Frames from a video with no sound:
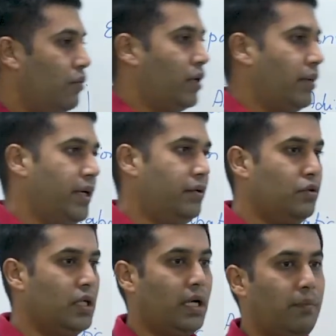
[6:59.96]
what am I
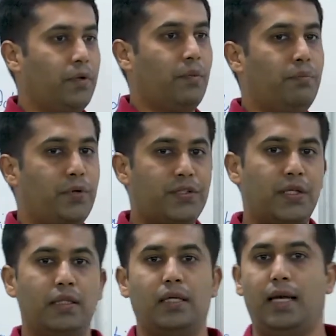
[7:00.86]
doing? I am
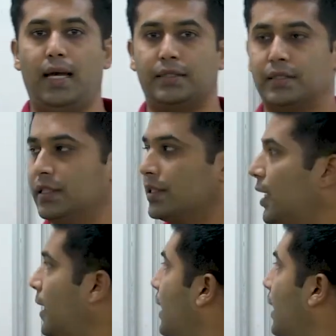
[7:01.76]
compressing the gas, just like